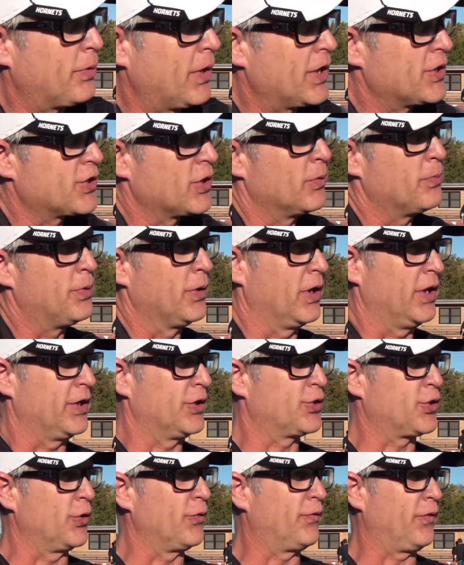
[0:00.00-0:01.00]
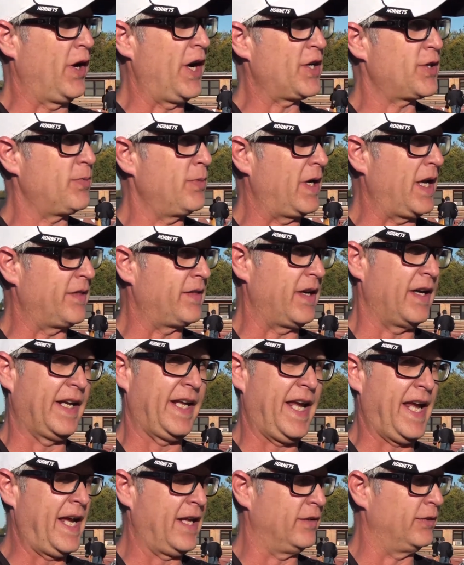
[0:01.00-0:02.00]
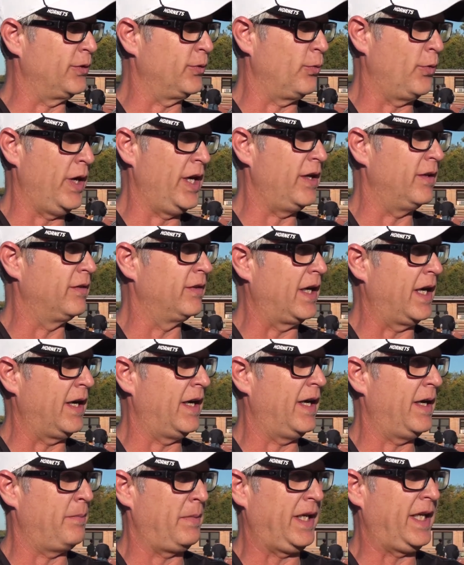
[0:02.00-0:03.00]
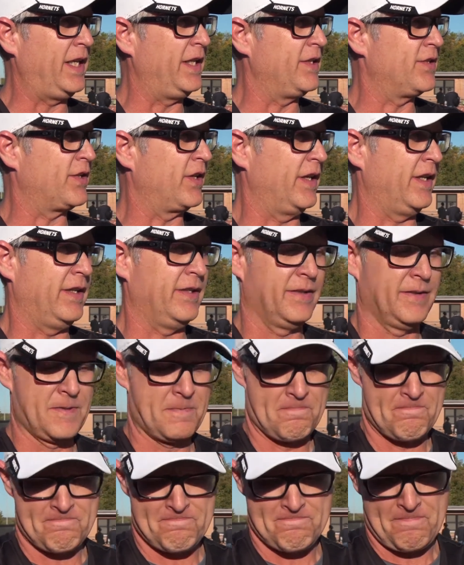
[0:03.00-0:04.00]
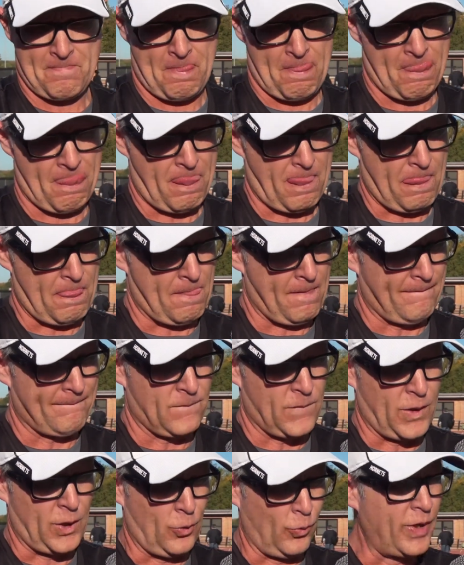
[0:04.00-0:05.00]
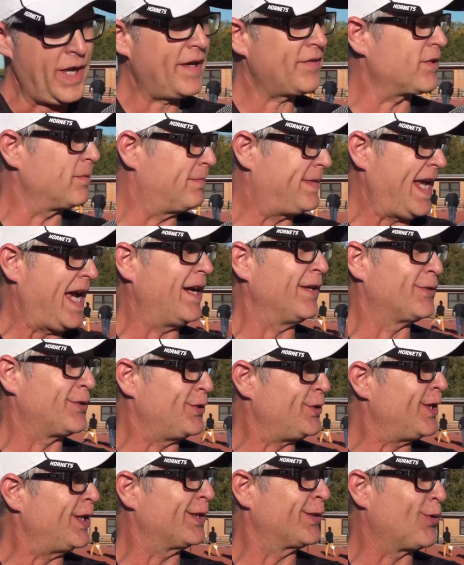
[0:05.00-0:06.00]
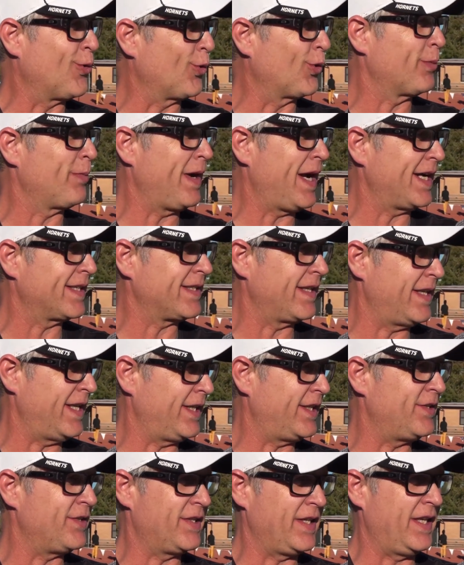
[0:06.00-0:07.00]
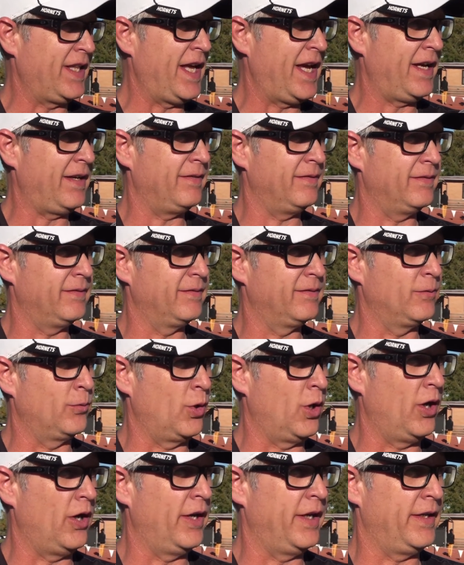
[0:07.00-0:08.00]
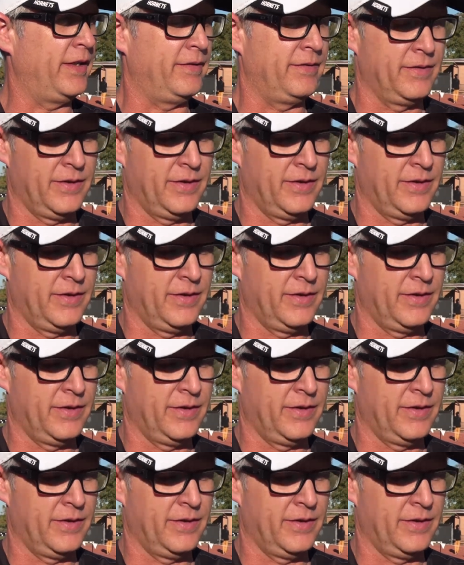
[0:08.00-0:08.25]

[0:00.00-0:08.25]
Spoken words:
pressure to put on a true freshman. I thought he handled it well. I mean, he's going to, you know, we have some talented young quarterbacks. I think you see that, Ron,